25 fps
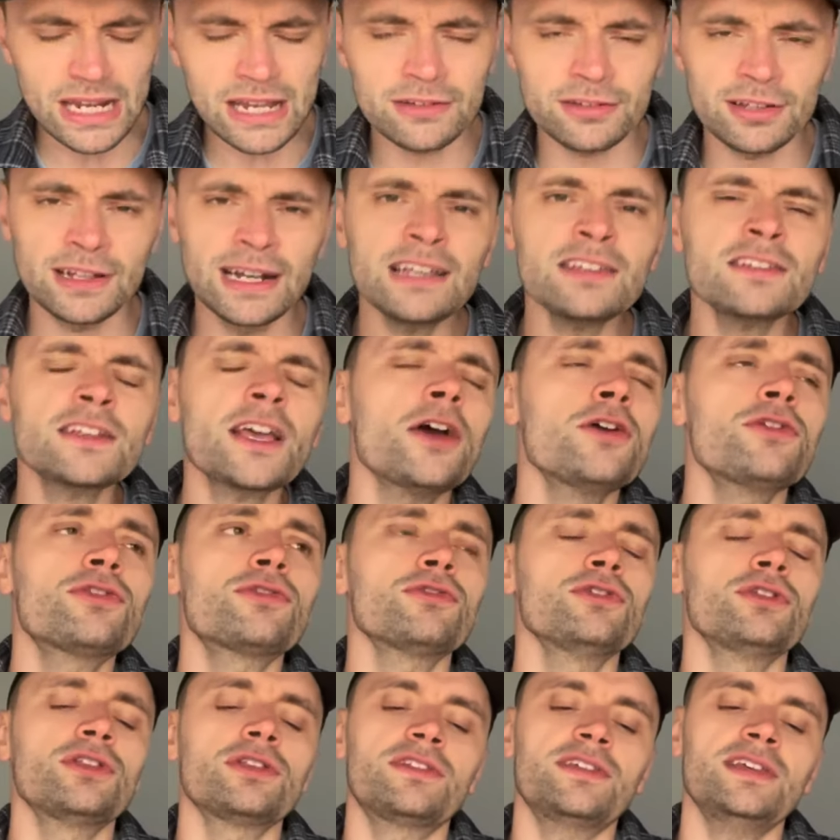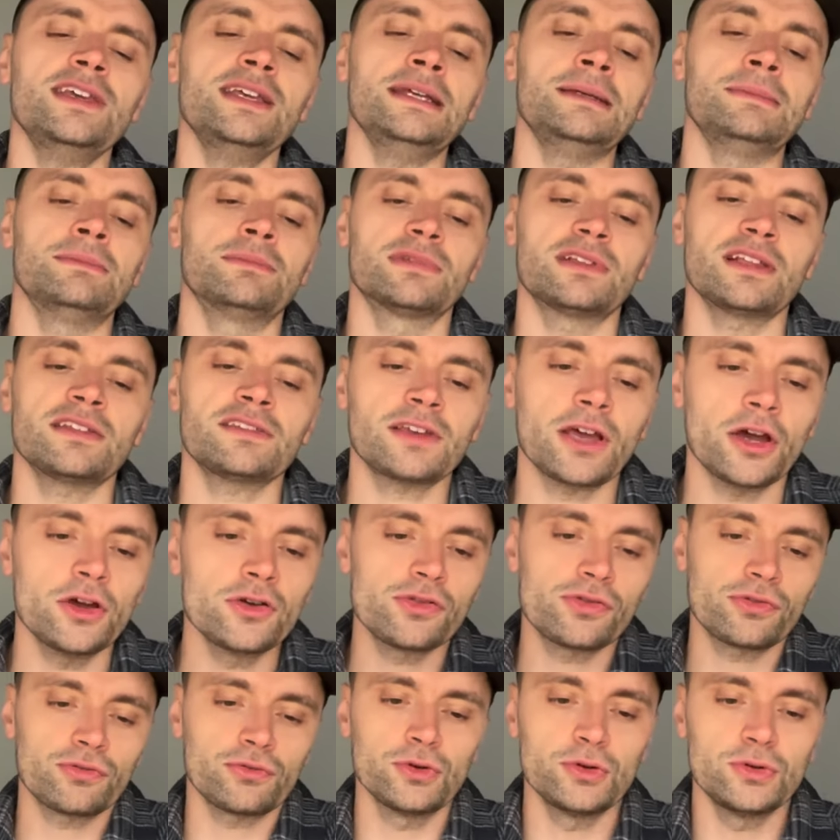So let's go through the teams. Let's
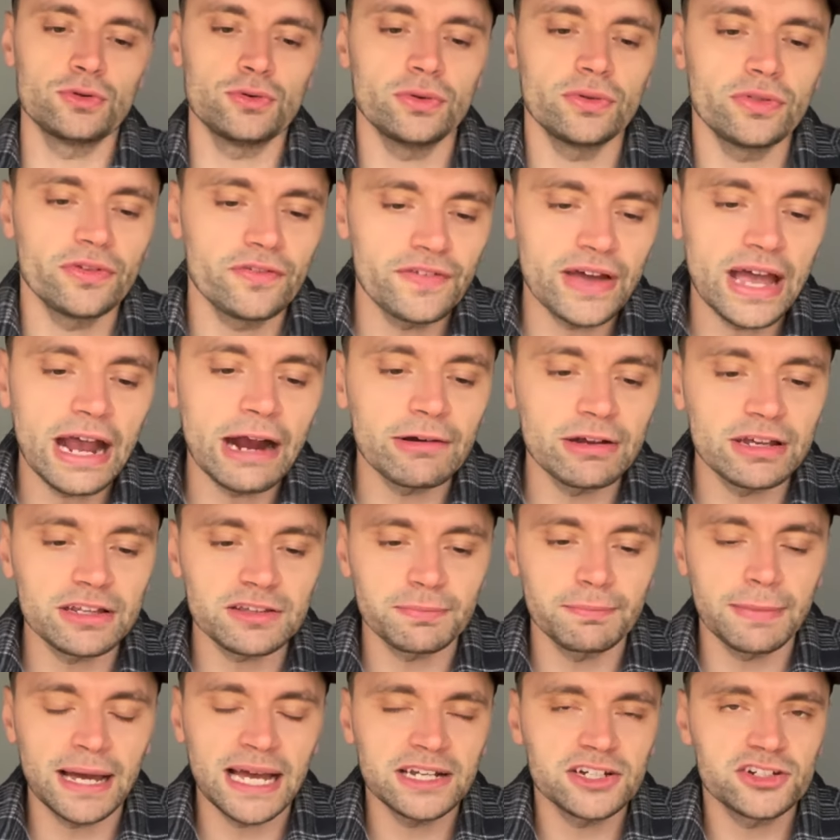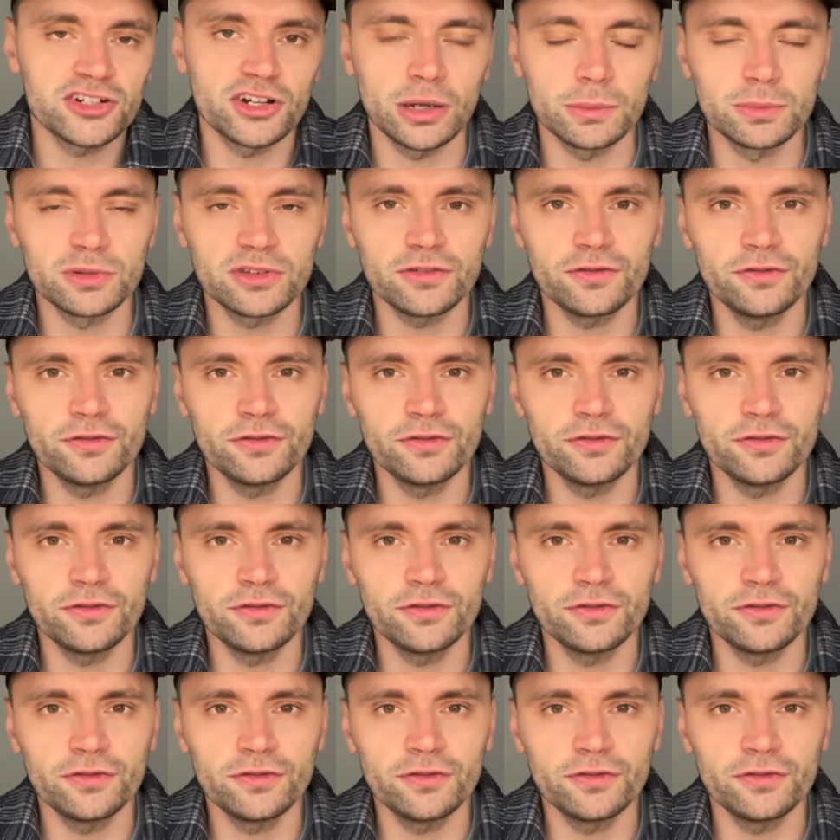go through the various matchups.